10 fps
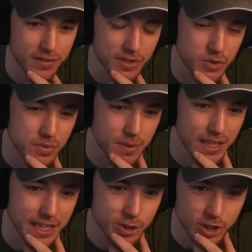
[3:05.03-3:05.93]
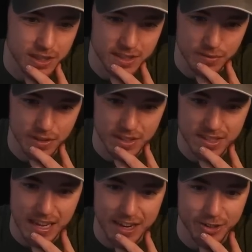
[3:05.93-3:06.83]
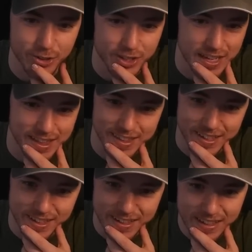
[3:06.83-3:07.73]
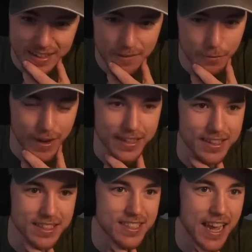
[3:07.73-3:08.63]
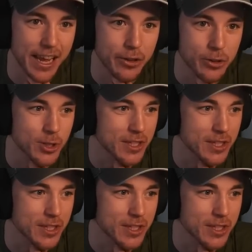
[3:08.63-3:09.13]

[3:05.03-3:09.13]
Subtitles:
if this was Malaysia because of the sandals and the fact that this tank looks